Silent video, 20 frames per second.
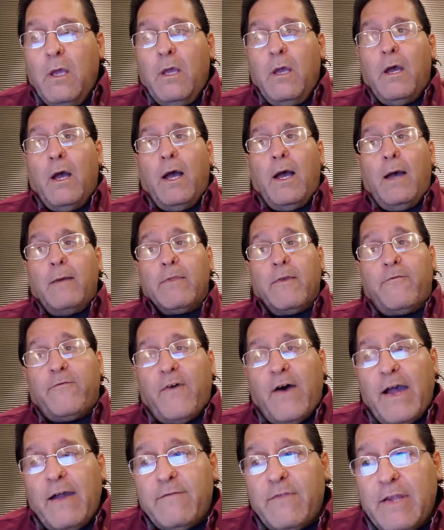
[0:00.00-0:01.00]
The
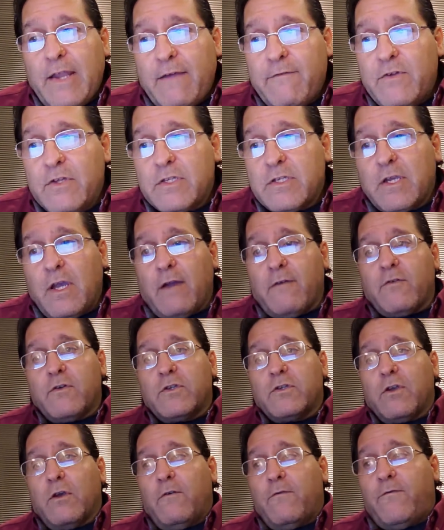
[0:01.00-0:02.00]
5 that I've discovered
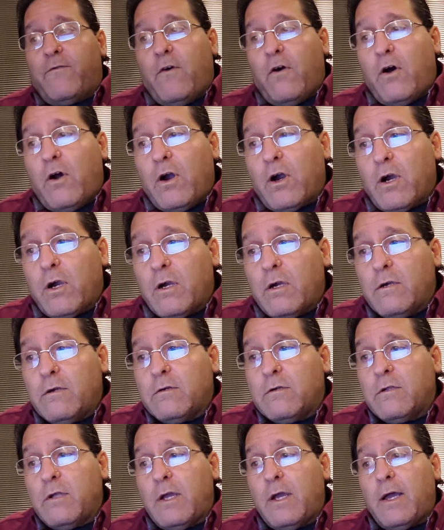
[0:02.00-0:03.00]
so far
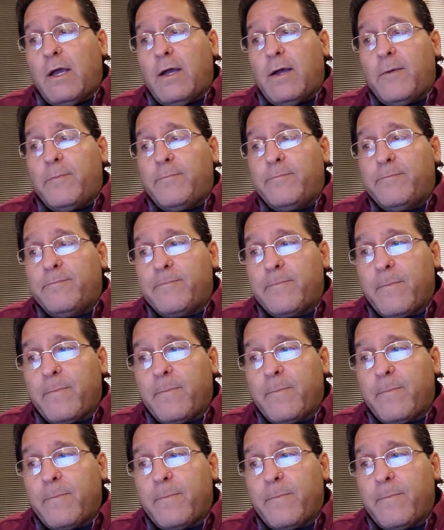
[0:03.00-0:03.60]
are